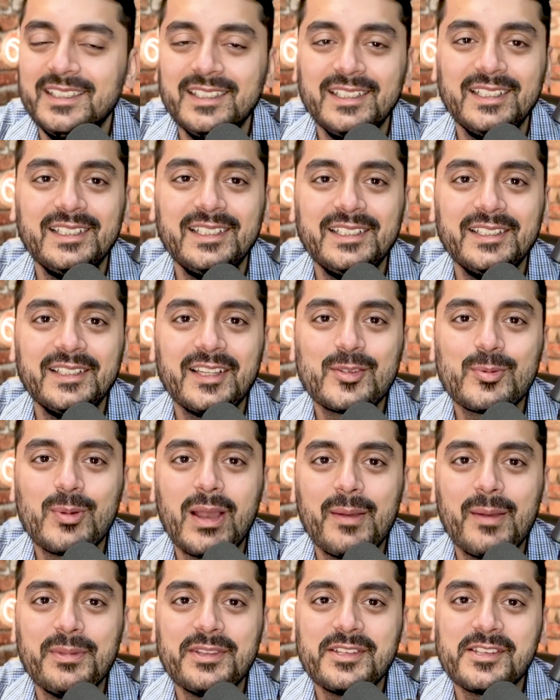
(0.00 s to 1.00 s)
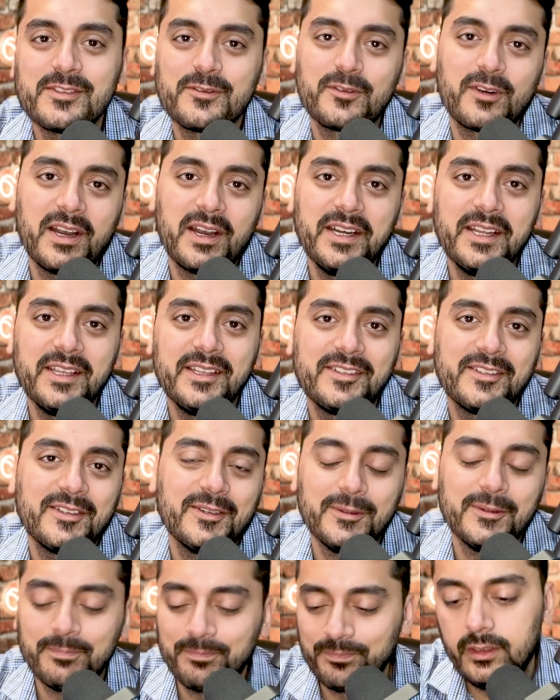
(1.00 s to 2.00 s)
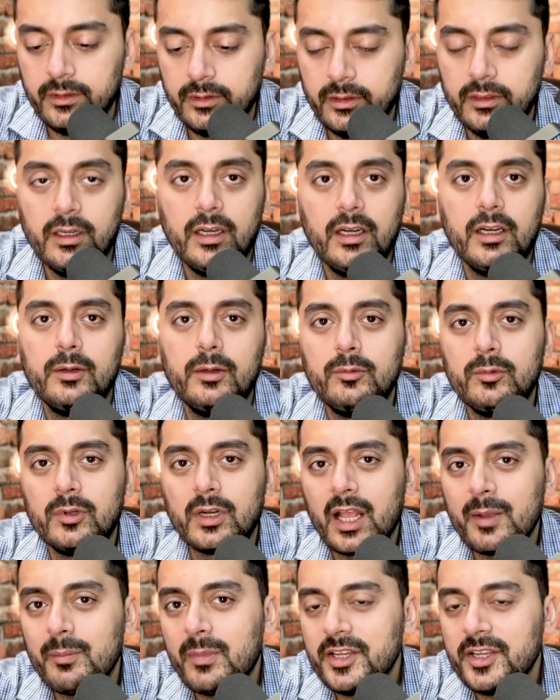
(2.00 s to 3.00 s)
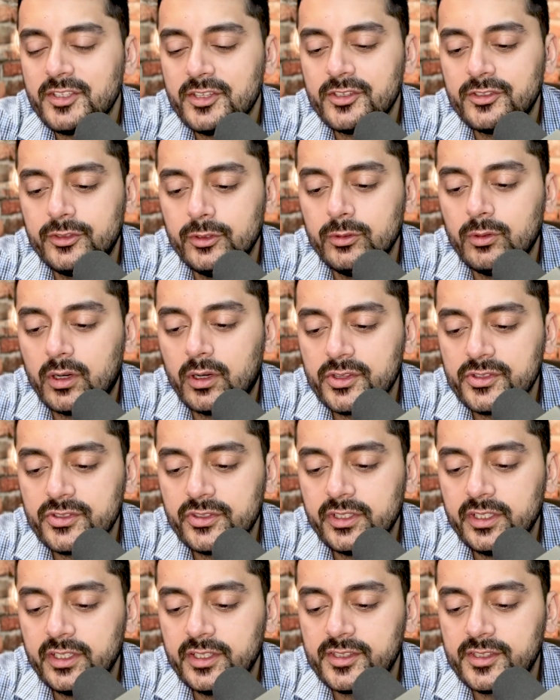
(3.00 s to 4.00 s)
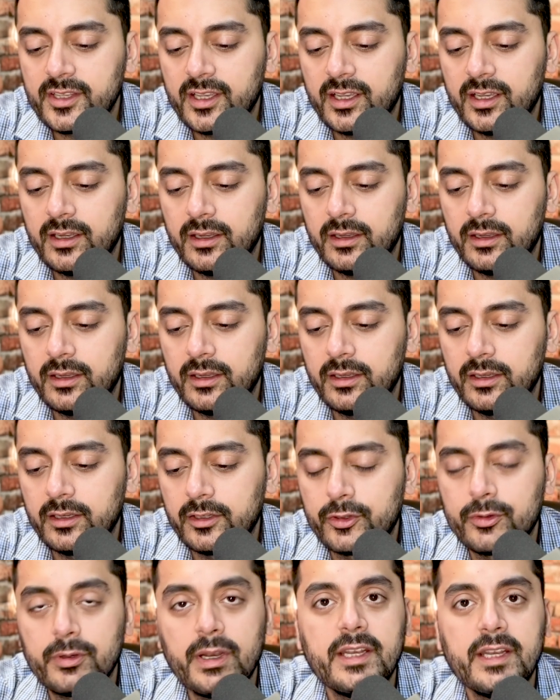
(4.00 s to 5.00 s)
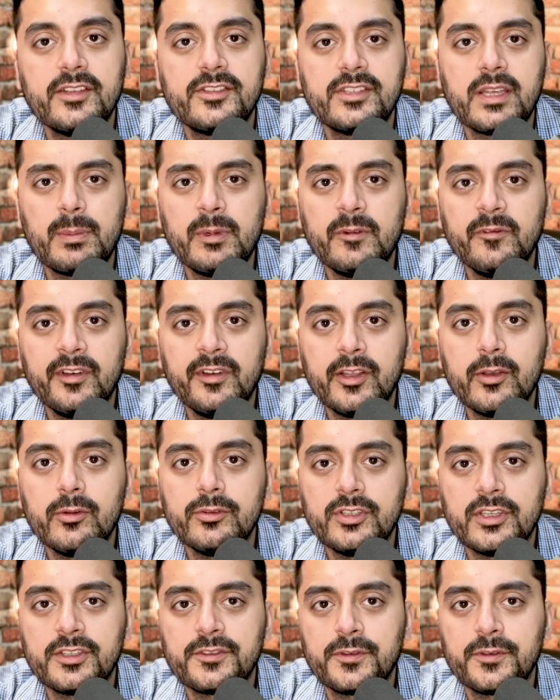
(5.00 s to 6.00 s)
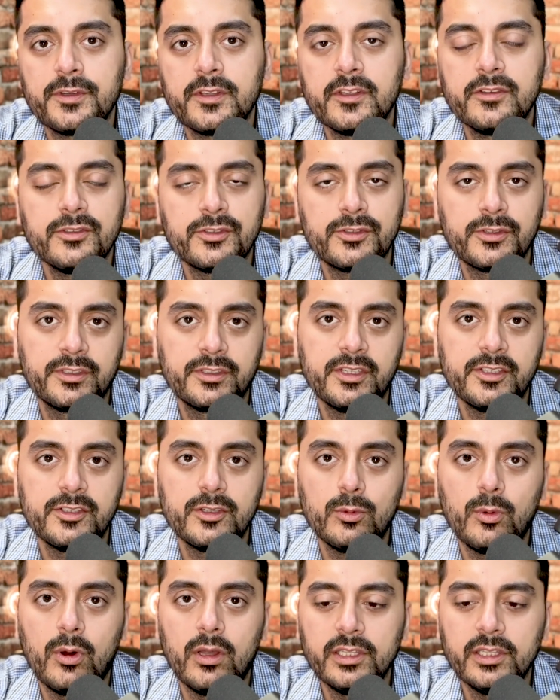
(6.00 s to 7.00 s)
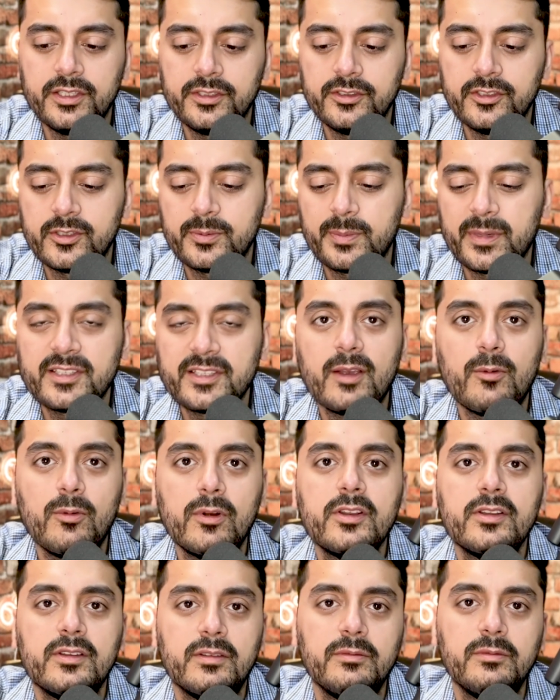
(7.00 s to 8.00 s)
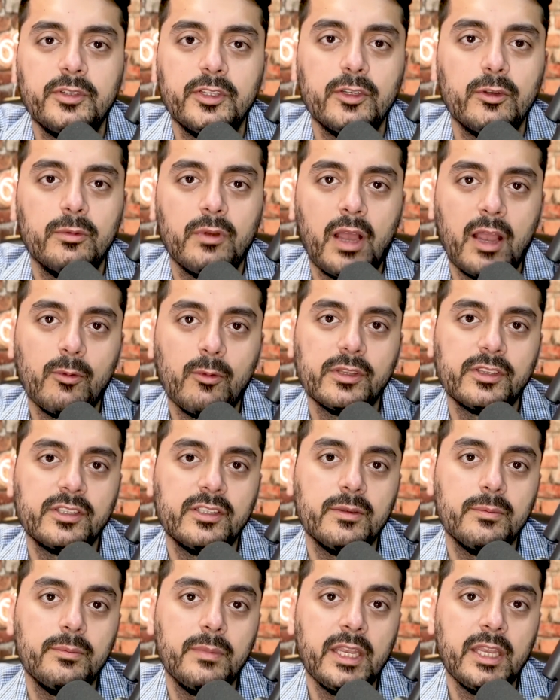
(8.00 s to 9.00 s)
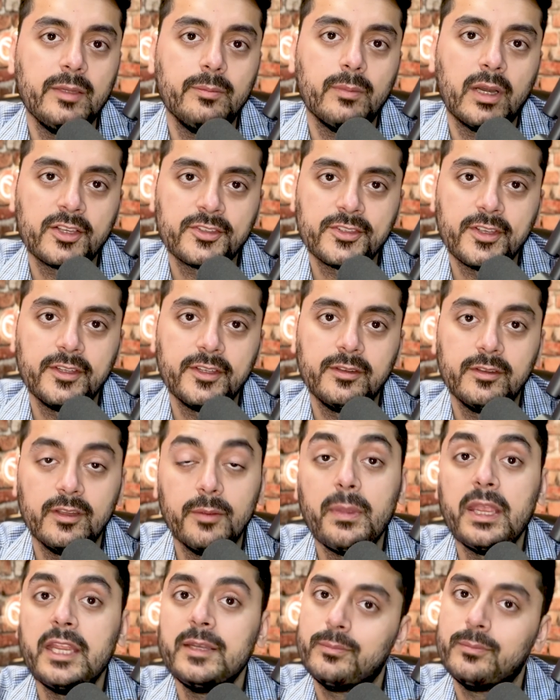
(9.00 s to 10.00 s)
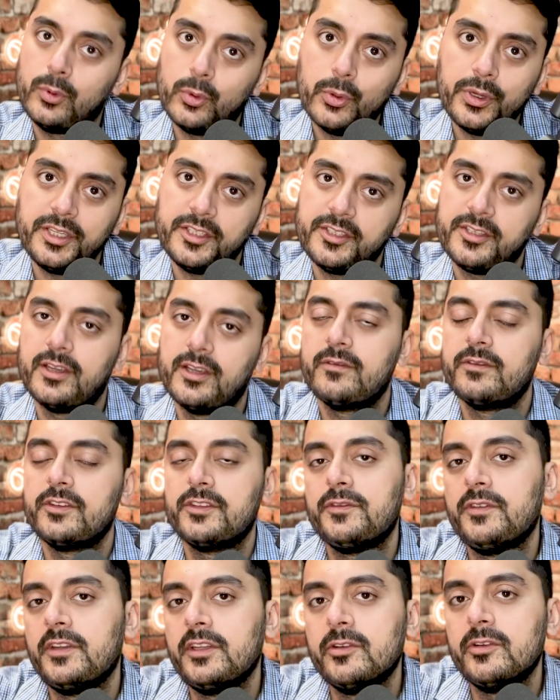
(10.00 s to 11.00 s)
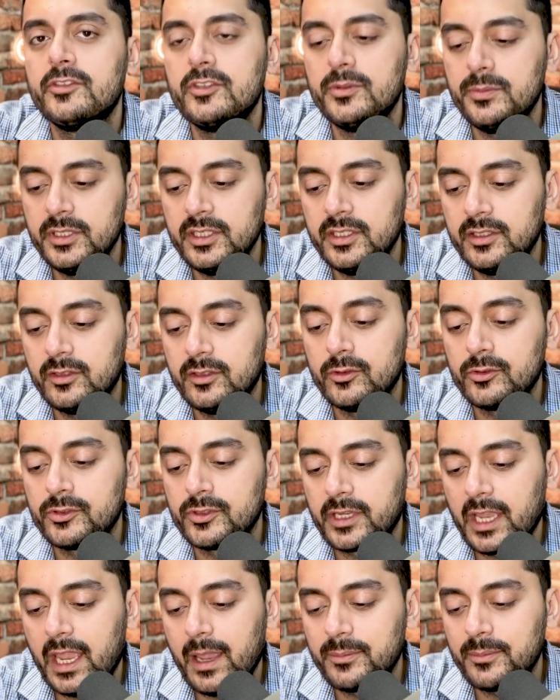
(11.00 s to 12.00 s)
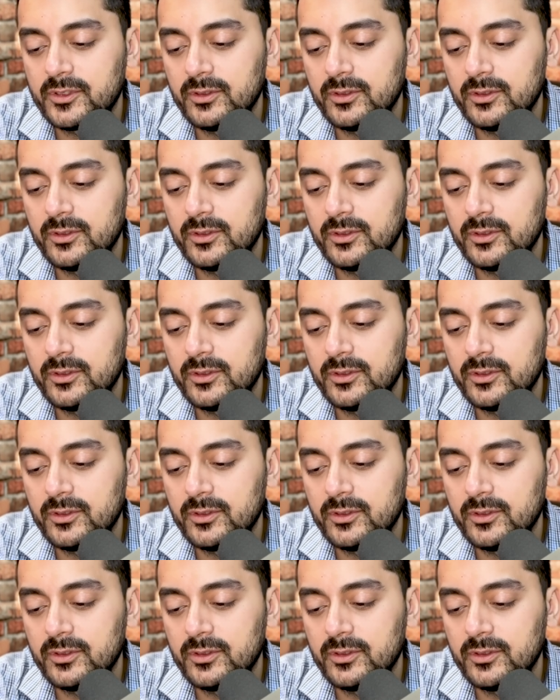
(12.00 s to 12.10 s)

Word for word: That's what happens. It's Friday. So what I might just do honestly is create a separate video just for the Nusuk digital wallet, just because I want to, I want the main maqsad, the main point of this video to be the Nusuk app.